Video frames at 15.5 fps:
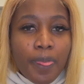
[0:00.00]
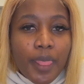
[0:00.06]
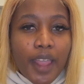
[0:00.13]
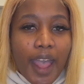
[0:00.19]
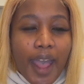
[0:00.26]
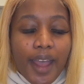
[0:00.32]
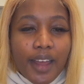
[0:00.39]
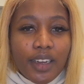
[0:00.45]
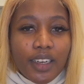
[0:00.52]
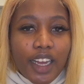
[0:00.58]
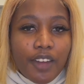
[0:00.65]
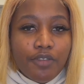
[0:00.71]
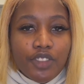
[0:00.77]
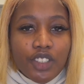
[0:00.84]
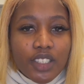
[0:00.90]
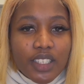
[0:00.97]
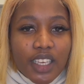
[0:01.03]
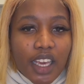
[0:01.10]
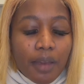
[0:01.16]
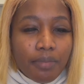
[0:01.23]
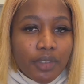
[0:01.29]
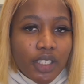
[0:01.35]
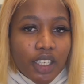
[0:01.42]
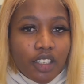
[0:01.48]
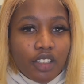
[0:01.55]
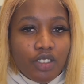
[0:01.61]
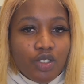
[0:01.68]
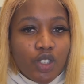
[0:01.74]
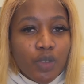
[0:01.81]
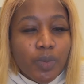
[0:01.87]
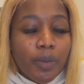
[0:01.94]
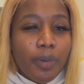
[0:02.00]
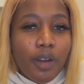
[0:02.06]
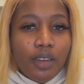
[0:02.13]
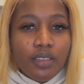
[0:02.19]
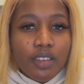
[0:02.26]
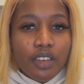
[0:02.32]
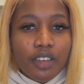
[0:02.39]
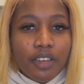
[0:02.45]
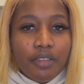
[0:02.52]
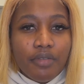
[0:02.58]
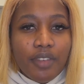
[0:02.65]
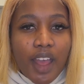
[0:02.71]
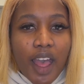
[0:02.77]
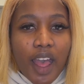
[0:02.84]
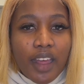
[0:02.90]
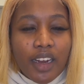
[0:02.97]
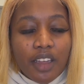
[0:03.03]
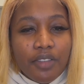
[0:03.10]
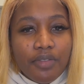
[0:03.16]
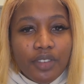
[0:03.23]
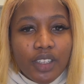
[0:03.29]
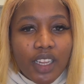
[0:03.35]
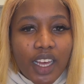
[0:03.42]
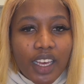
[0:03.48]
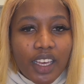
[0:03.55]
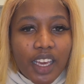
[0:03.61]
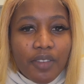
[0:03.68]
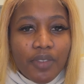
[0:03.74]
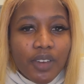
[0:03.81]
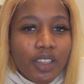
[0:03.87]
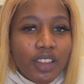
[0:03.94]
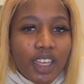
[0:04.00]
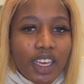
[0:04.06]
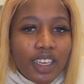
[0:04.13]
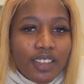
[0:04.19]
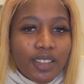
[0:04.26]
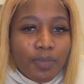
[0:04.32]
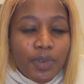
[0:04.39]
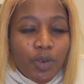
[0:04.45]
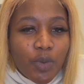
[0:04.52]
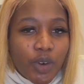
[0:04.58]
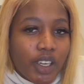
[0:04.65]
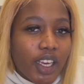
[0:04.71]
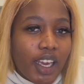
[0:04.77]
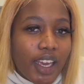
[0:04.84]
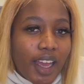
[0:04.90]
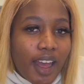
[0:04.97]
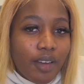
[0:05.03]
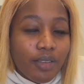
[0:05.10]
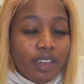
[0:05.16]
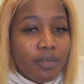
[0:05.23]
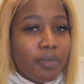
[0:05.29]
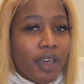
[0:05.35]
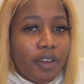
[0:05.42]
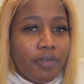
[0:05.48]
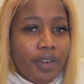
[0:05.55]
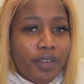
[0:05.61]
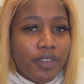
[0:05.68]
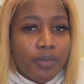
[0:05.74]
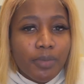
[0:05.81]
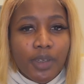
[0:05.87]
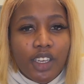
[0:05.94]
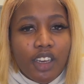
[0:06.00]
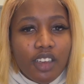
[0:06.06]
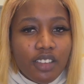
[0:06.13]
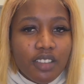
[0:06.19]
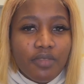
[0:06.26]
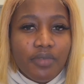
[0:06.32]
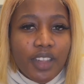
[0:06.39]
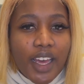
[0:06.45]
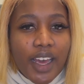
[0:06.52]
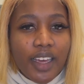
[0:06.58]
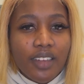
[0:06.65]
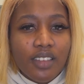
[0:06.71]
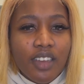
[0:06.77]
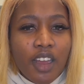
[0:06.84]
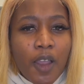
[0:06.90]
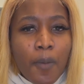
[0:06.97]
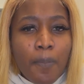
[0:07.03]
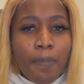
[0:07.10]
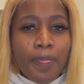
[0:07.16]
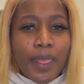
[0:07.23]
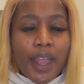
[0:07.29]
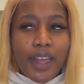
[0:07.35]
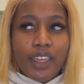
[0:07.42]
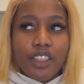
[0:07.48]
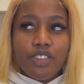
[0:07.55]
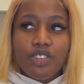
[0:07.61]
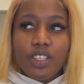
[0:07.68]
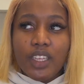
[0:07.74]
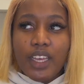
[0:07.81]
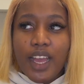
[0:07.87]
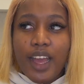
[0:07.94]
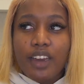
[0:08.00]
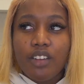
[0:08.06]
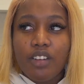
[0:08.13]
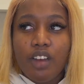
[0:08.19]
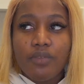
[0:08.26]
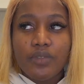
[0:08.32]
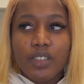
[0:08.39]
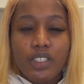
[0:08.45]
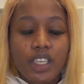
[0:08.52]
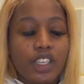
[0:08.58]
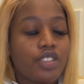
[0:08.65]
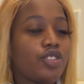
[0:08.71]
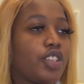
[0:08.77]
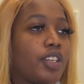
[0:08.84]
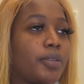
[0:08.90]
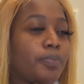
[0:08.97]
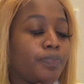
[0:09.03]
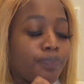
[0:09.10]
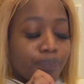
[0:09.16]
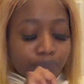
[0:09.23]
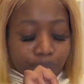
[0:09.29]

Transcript: and I've just kept it super positive, and I feel like everything has been working out in my favor because of that. I literally had a conversation